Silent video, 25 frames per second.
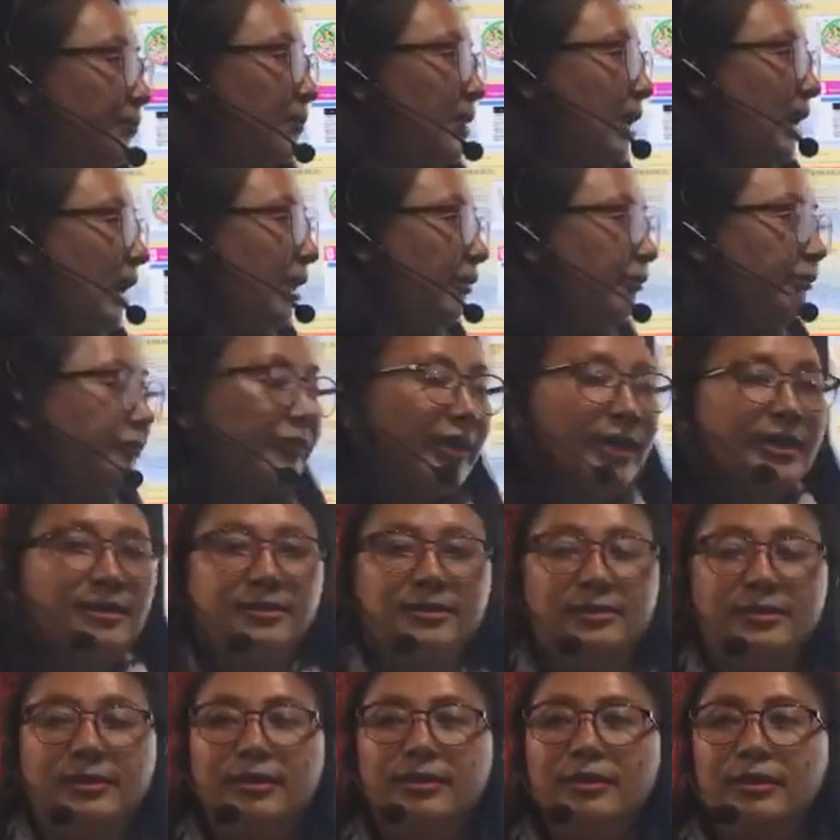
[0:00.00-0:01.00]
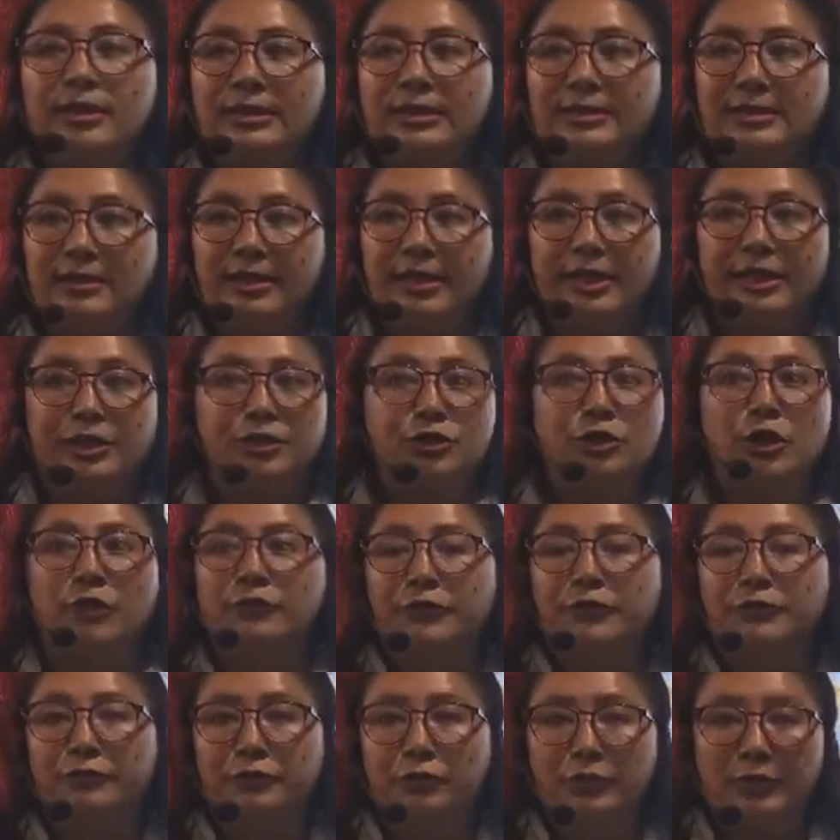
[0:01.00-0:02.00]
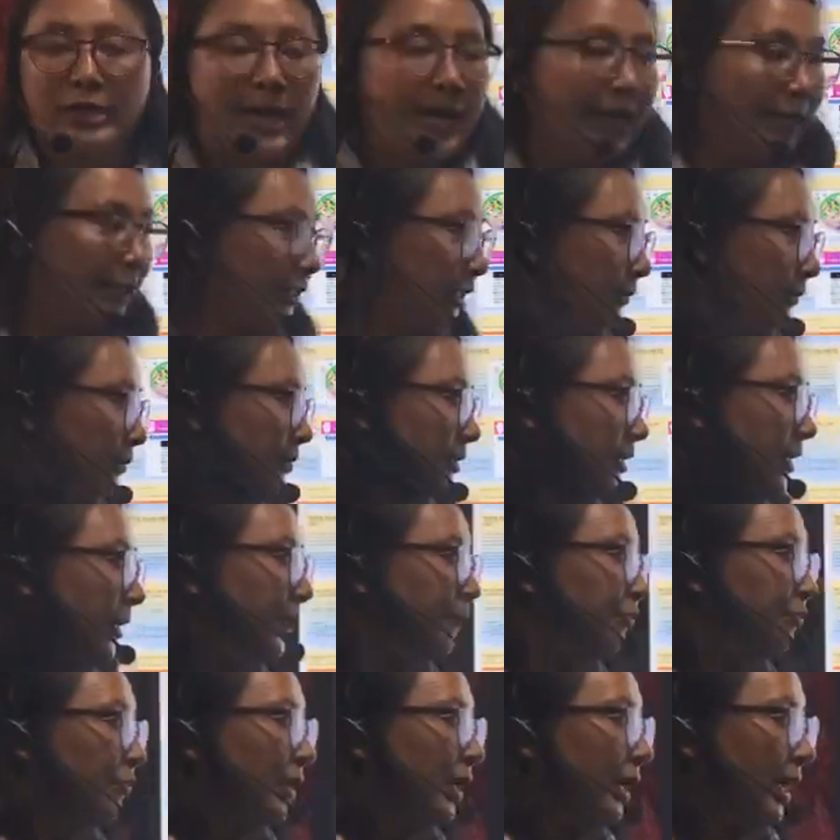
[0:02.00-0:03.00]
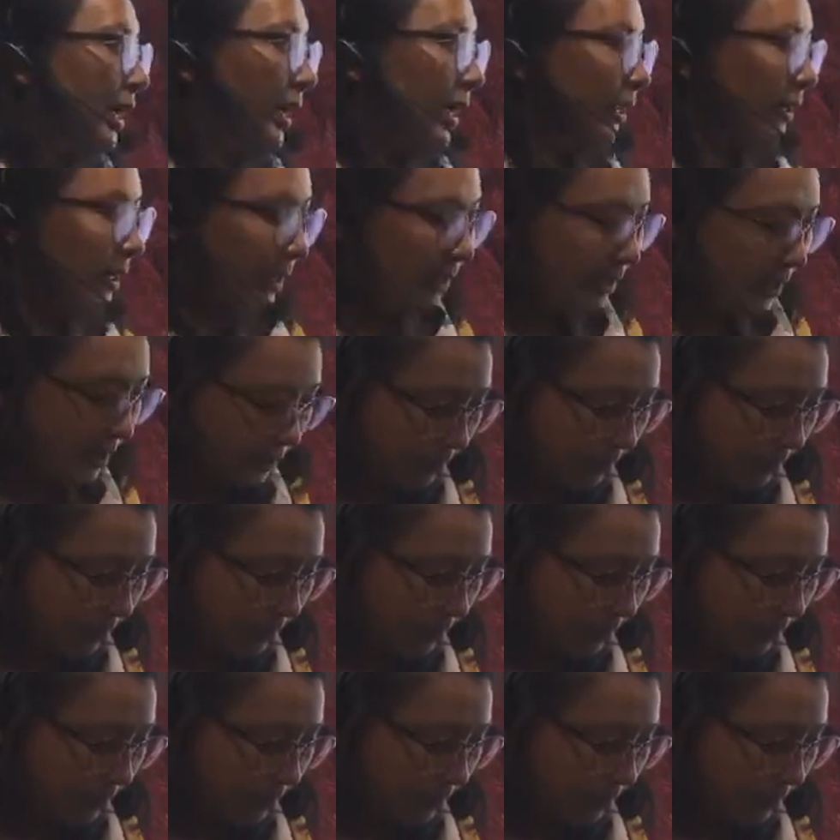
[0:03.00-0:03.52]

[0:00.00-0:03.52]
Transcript: affects the selection of the food items. And another